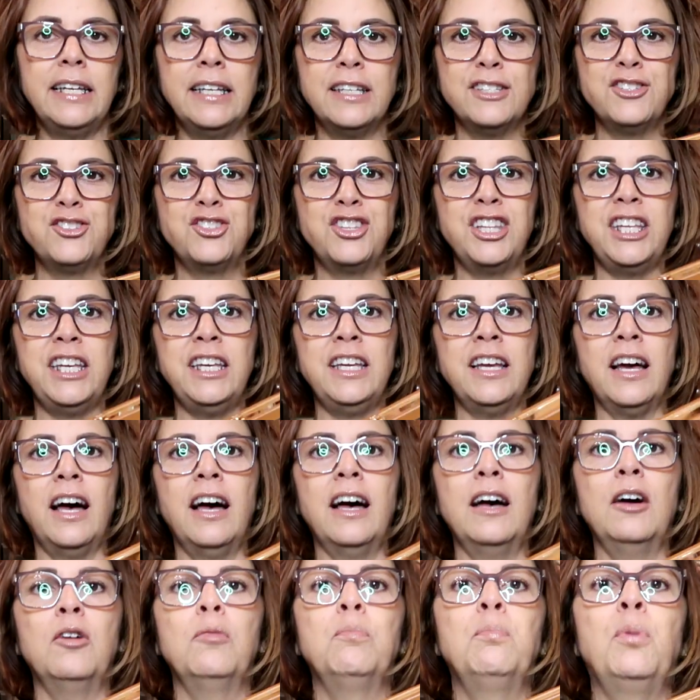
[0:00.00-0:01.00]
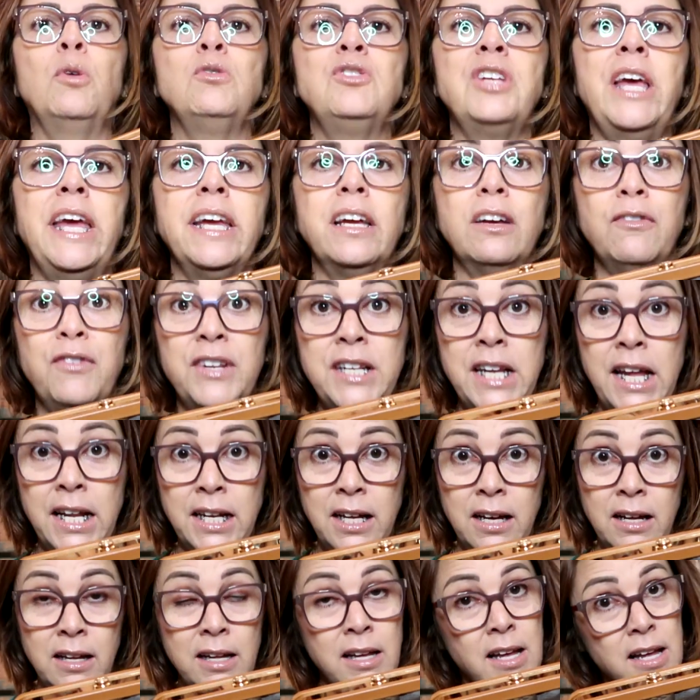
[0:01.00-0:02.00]
is the Bottega
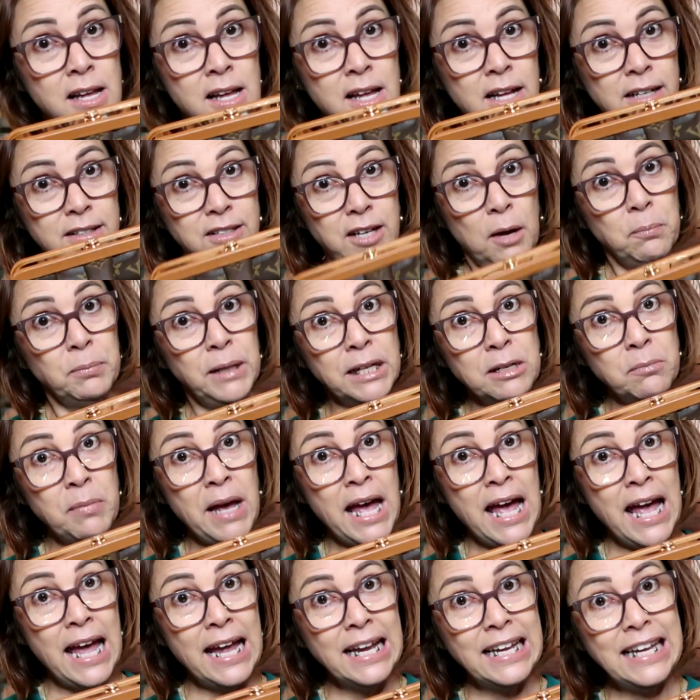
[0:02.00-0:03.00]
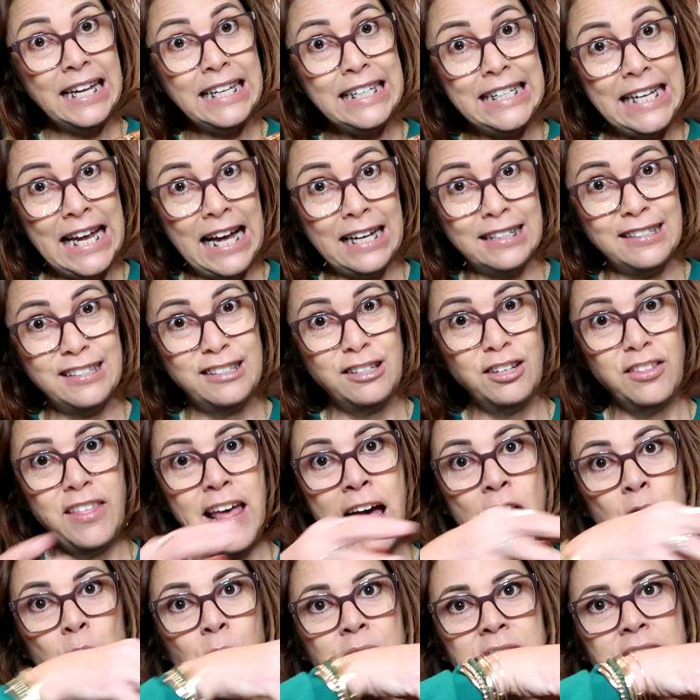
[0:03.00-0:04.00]
Veneta dumpling bag. Yes,
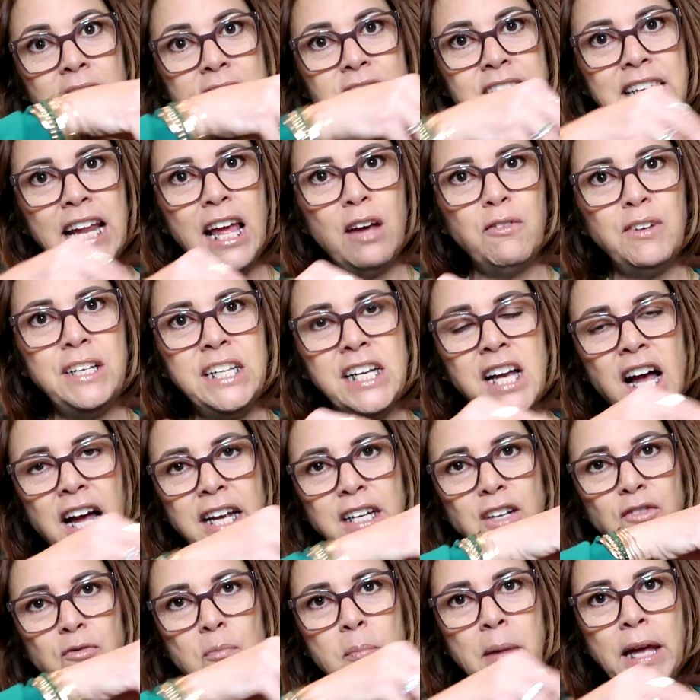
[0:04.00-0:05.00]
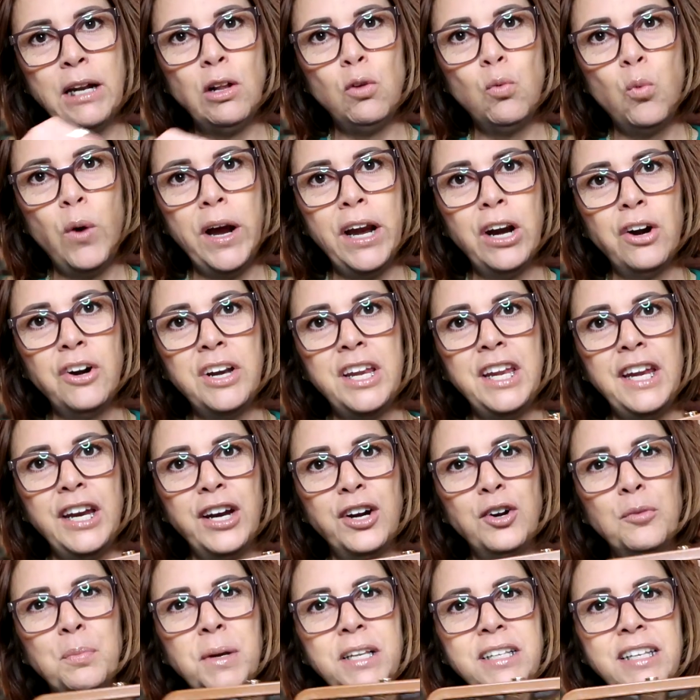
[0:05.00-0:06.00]
that one doesn't have any kind of metalware
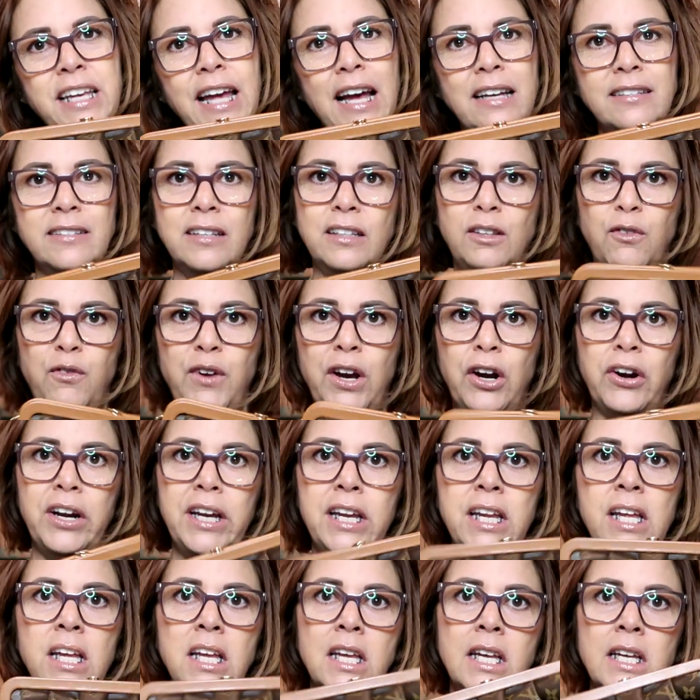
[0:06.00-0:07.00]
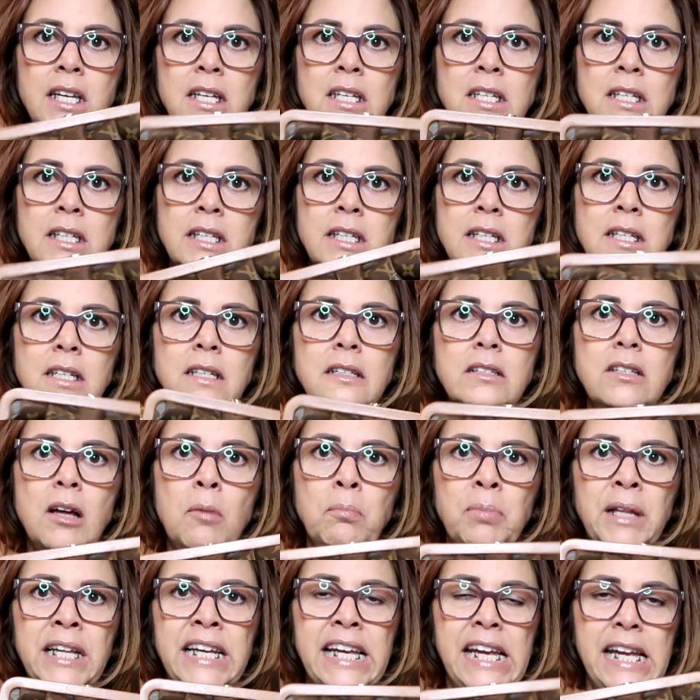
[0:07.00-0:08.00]
here, but yes, it's very
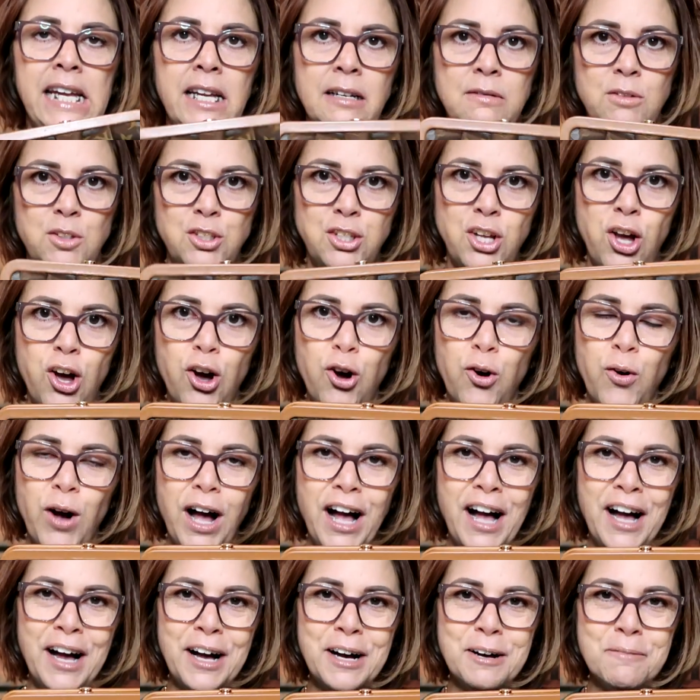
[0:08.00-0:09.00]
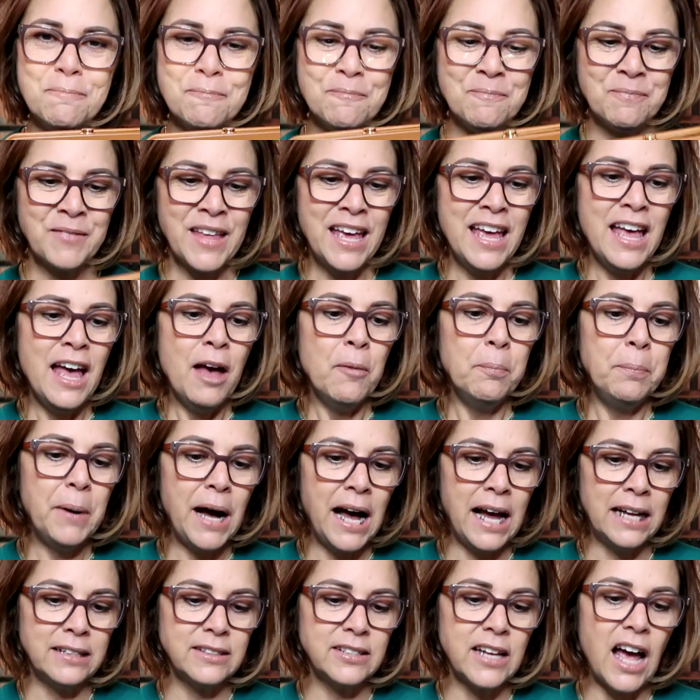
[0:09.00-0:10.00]
dumplingy. So,
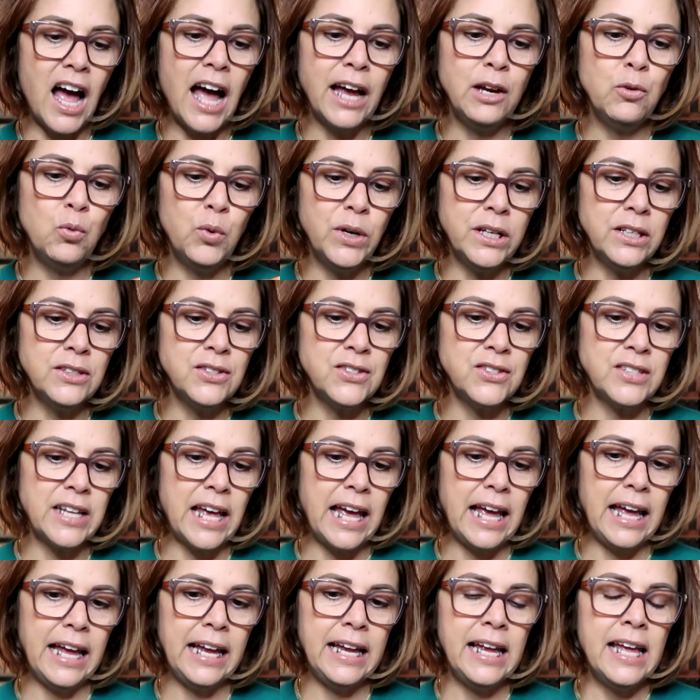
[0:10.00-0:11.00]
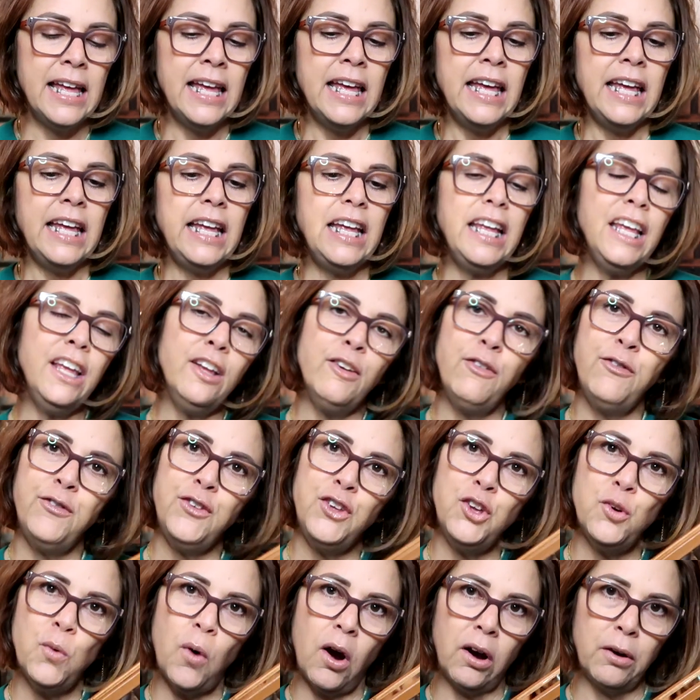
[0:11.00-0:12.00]
but I will say, if
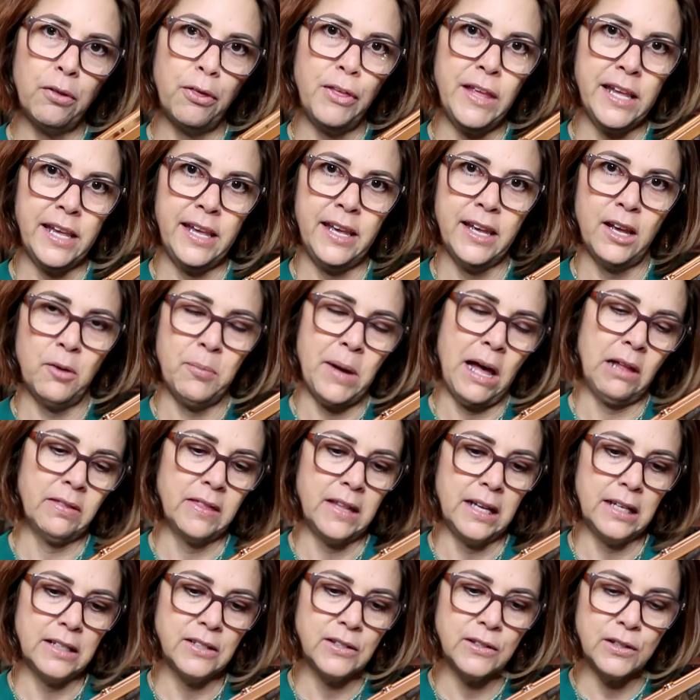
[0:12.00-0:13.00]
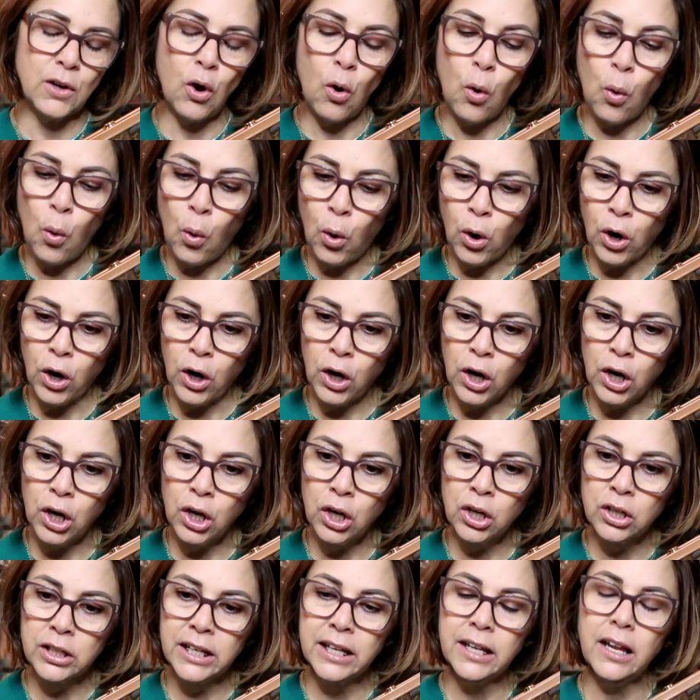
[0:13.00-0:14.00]
you are thinking about this
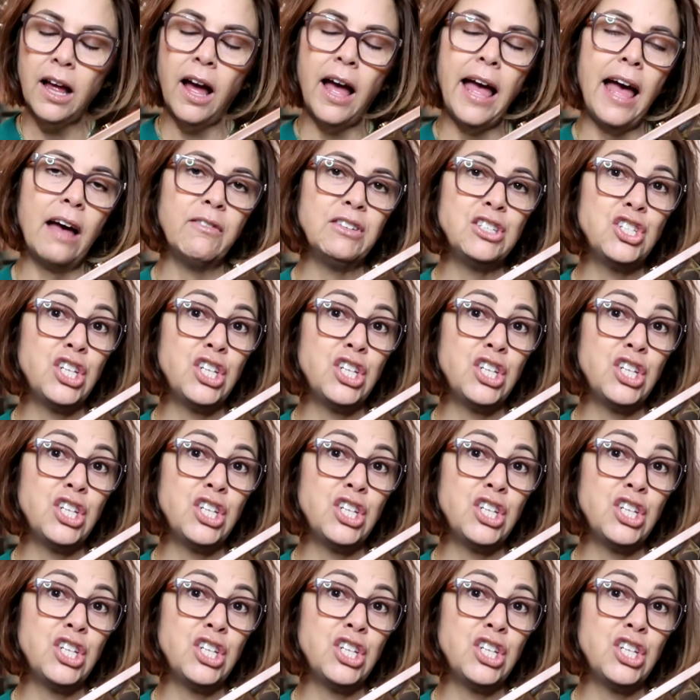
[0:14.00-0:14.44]
or have a